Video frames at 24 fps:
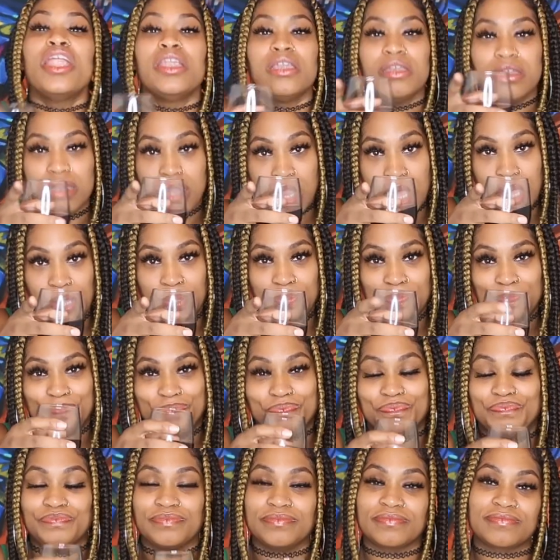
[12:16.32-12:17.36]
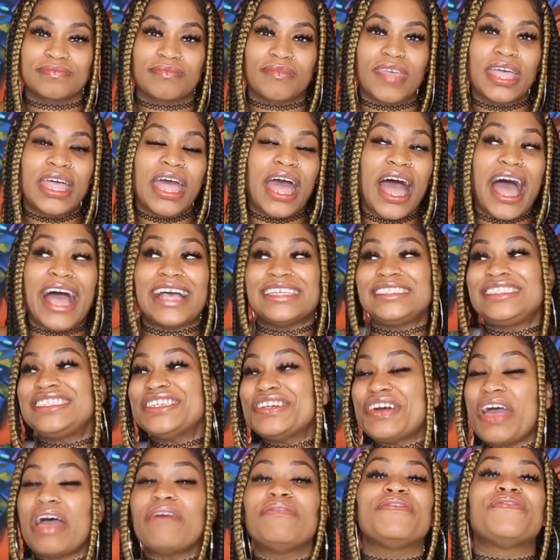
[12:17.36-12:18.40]
No, I
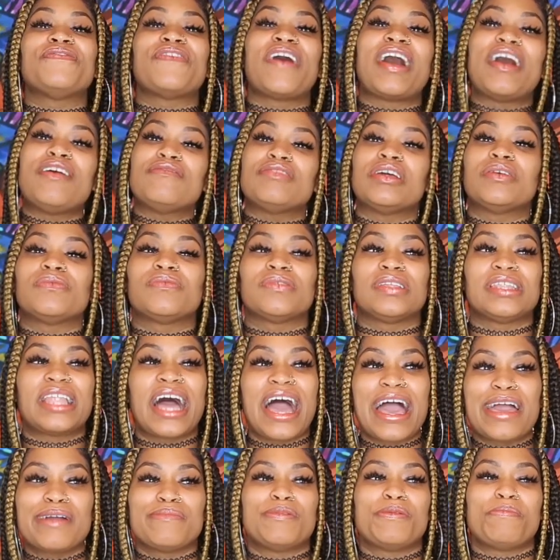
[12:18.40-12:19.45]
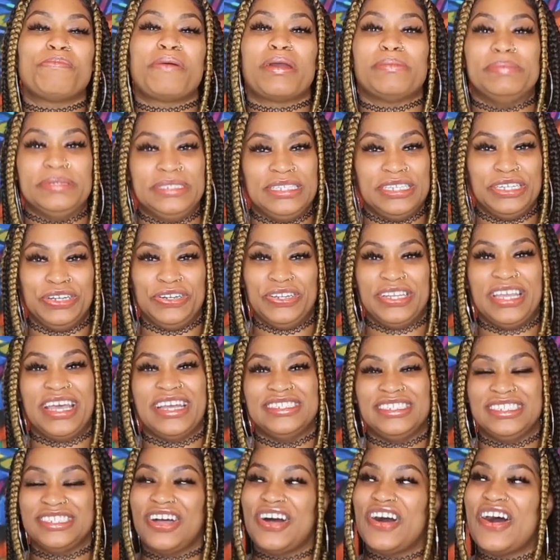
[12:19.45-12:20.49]
still haven't found a reliable babysitter
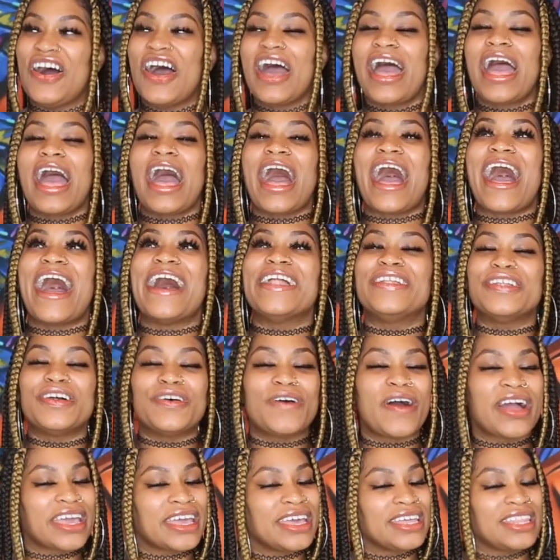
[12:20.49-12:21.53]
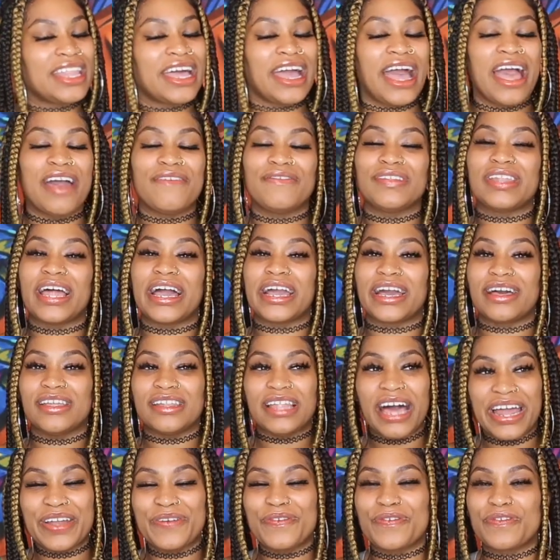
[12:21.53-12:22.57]
yet, y'all. I know I get like, I have like a
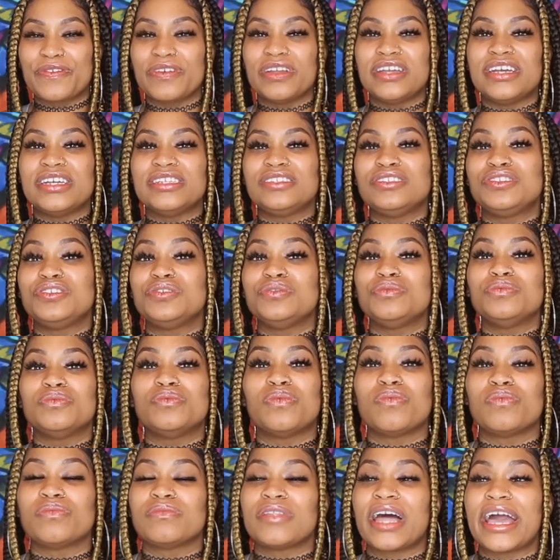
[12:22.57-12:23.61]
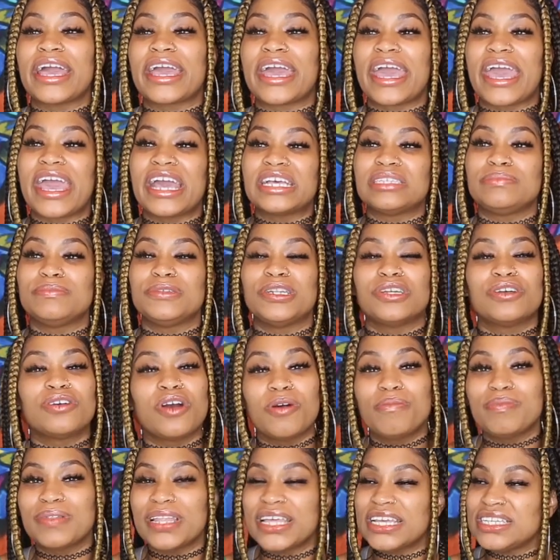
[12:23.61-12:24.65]
lot of friends who like ask me to
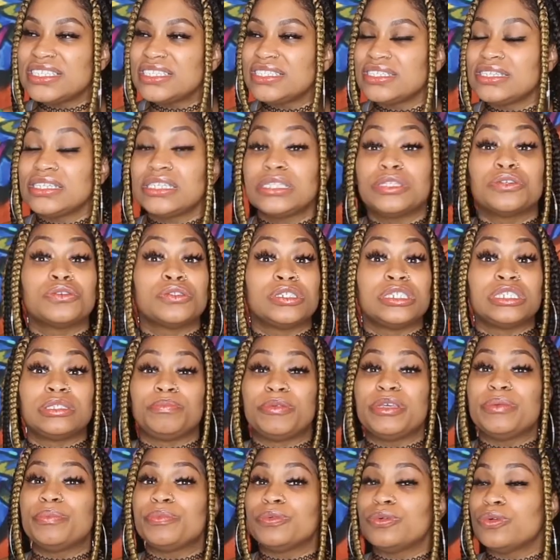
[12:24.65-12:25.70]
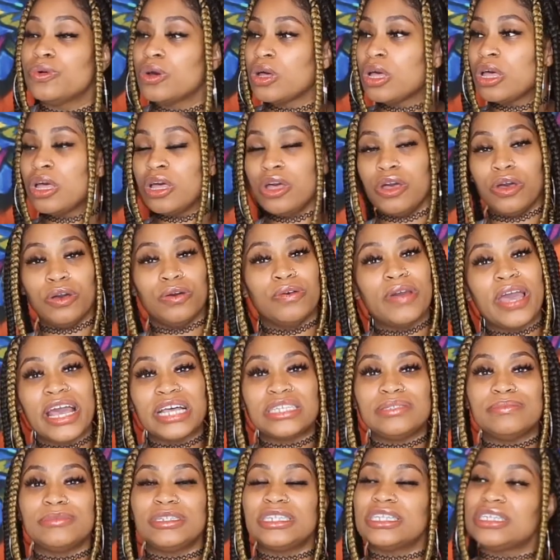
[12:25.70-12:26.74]
go places, or just people who
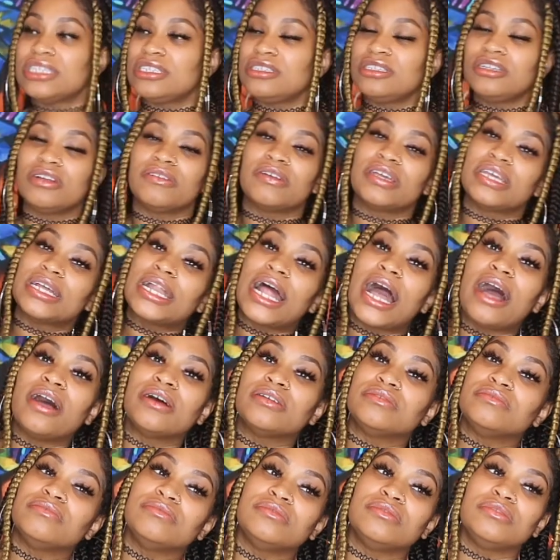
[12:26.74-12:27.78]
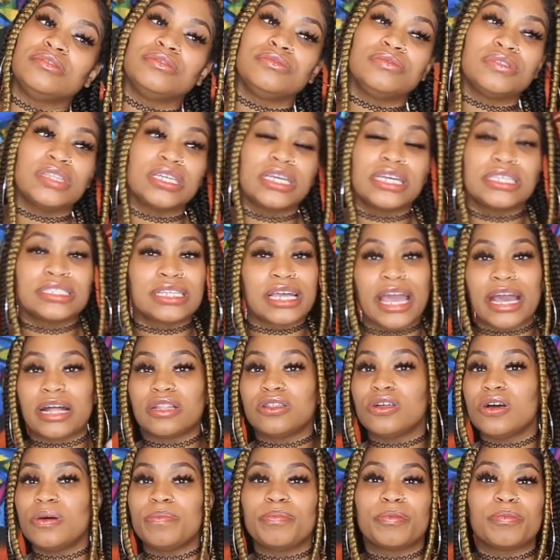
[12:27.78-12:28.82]
ask me to, you know, get out and do things. I got
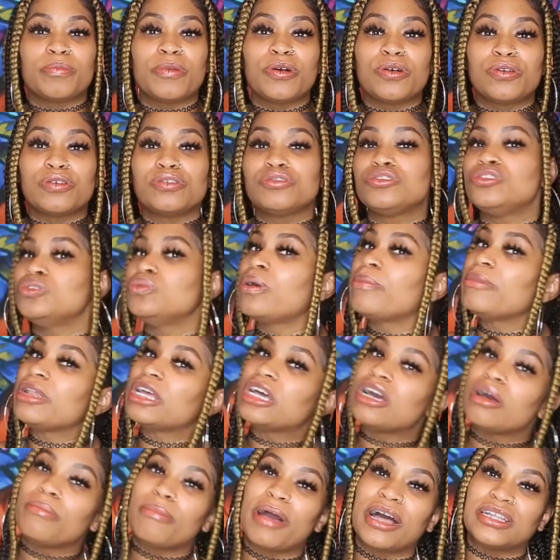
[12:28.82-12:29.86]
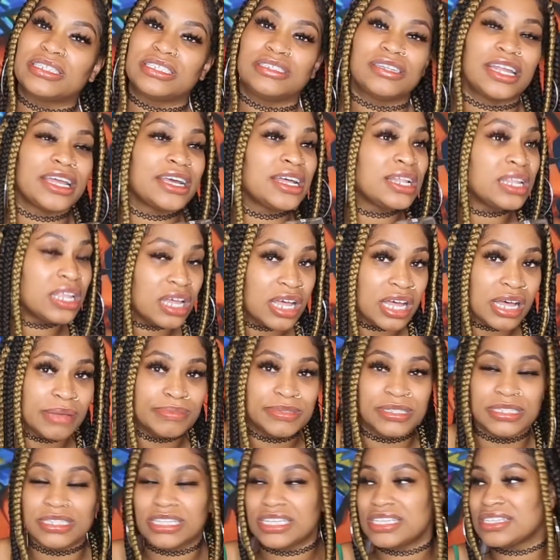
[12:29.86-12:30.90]
club promoters who want me to come out to their
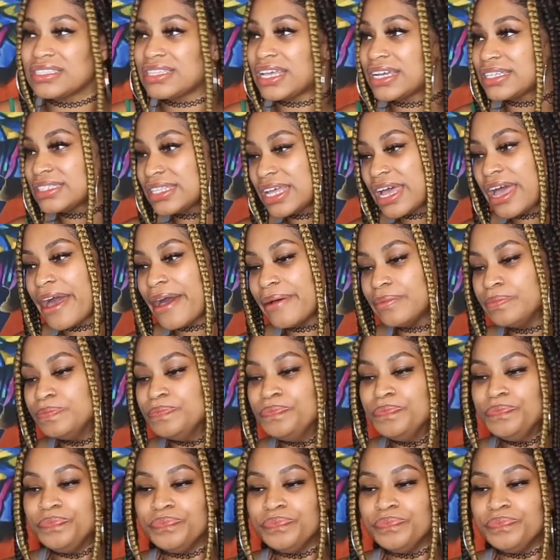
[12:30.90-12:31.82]
clubs and things like that.